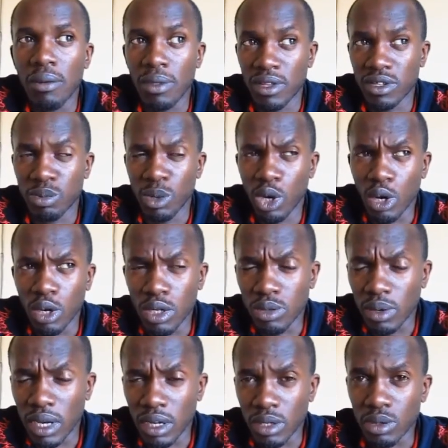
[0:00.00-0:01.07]
That's because
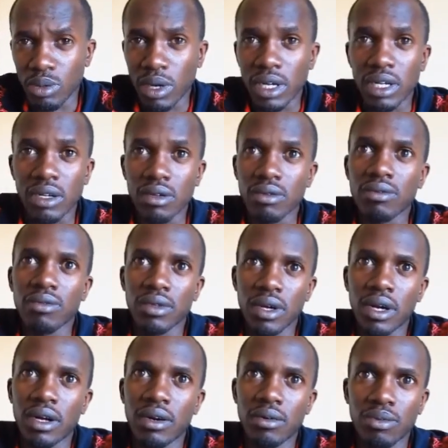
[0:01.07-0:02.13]
while I was working
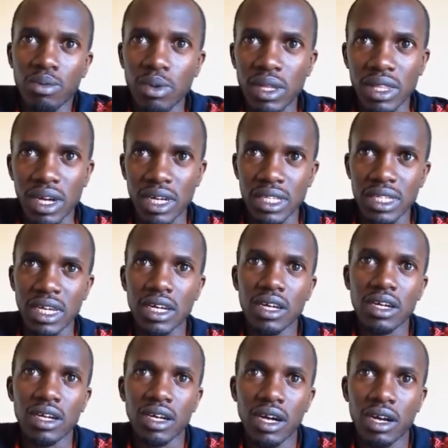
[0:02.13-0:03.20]
with
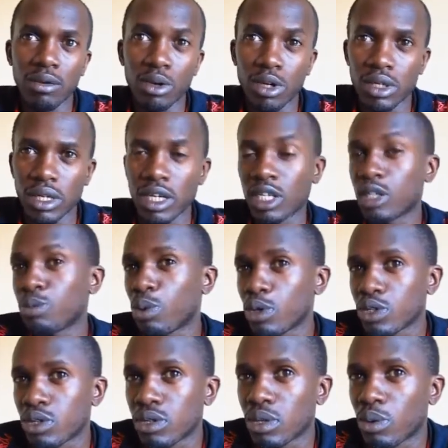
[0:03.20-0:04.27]
AIESEC, I got
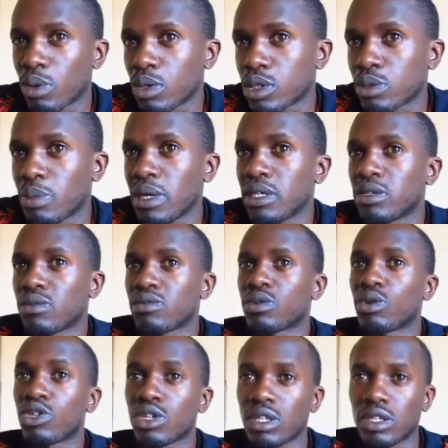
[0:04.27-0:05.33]
exposed to the whole space of
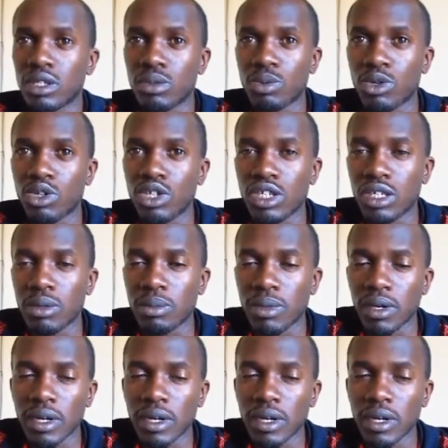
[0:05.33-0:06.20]
social entrepreneurship.